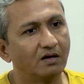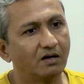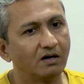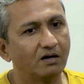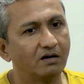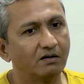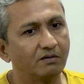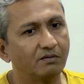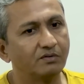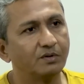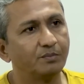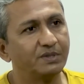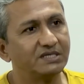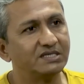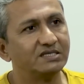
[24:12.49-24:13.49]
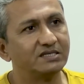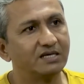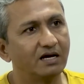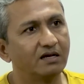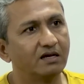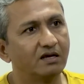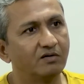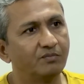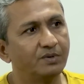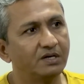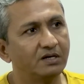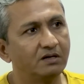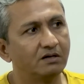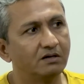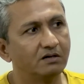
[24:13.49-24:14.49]
the BCCI gave
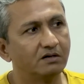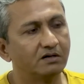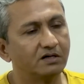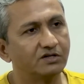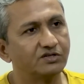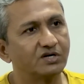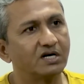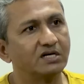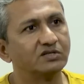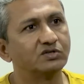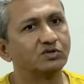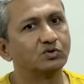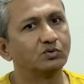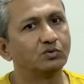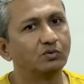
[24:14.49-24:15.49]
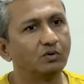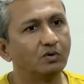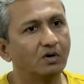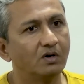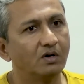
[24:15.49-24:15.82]
me a chance to